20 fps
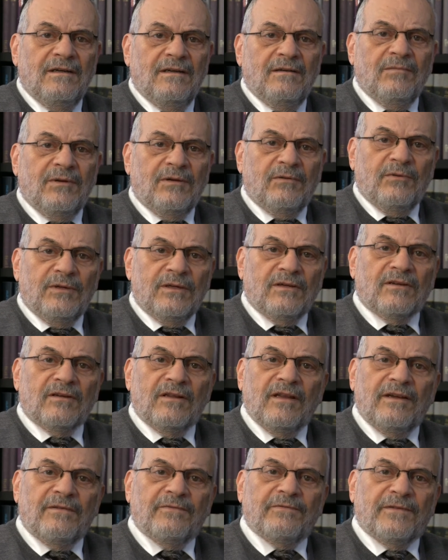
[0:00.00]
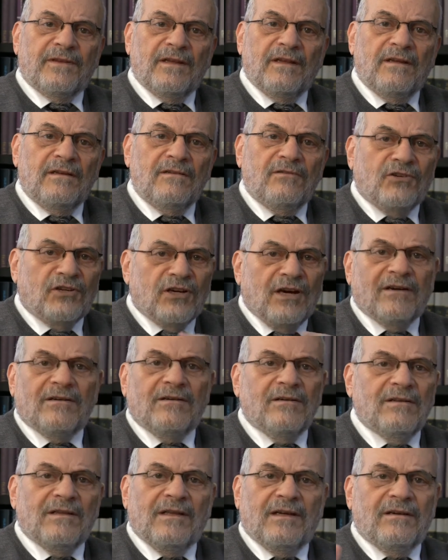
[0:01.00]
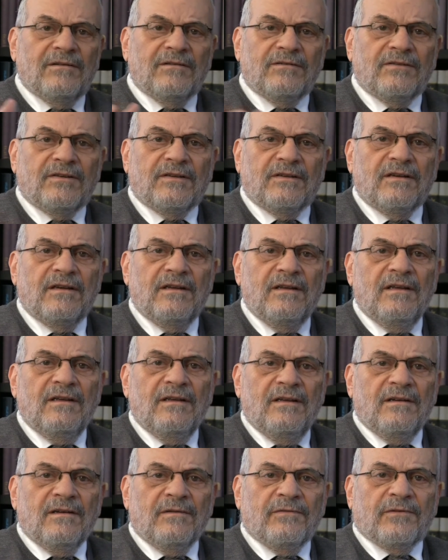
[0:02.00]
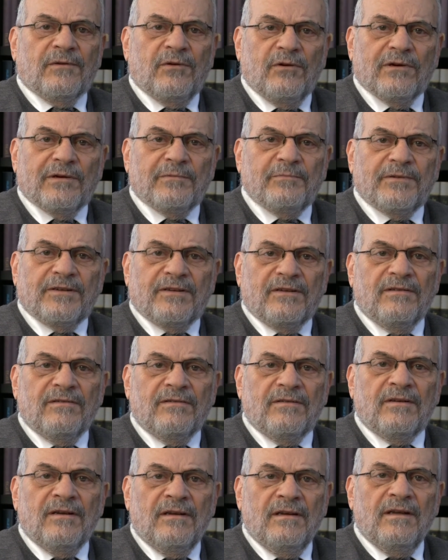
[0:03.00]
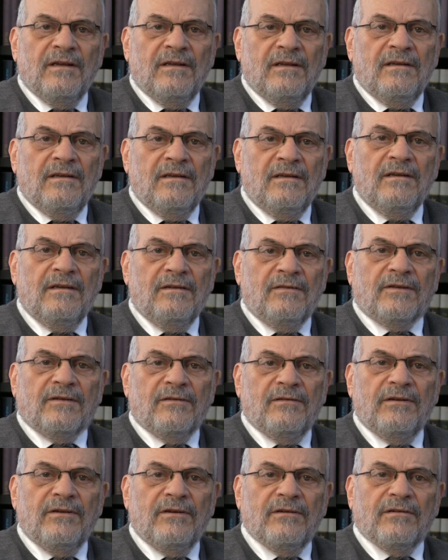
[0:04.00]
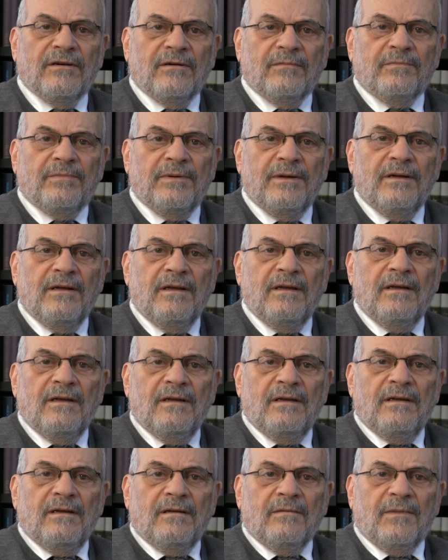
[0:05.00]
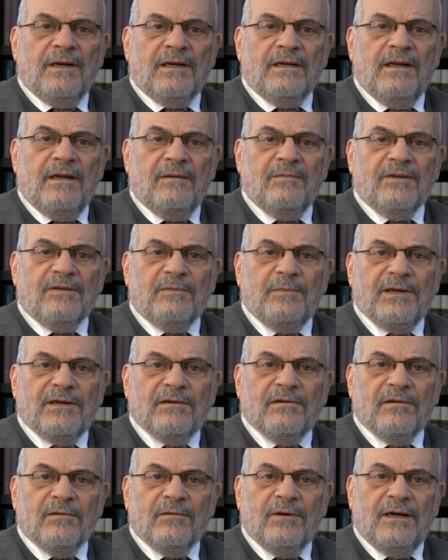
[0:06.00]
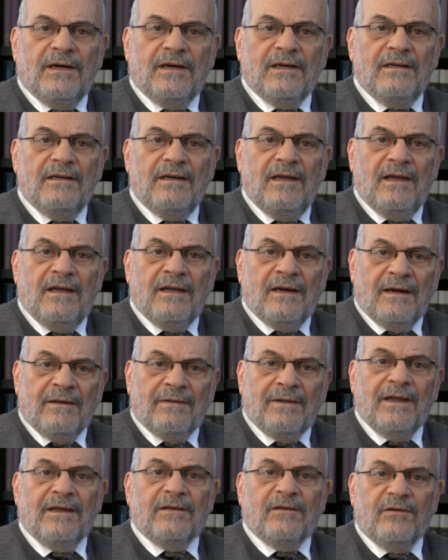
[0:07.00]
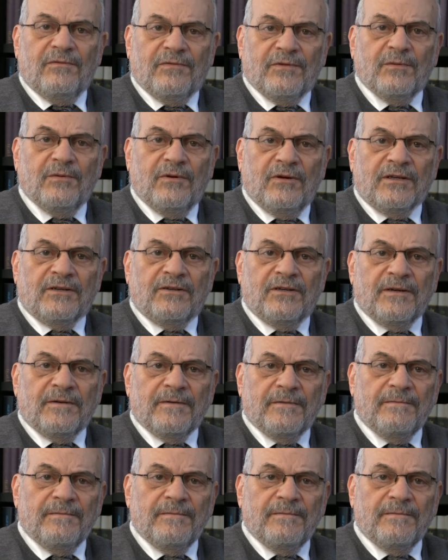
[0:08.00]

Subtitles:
but which left a charnel house of corpses in Eastern Europe. My name is Berel Wein, and I thank you for watching.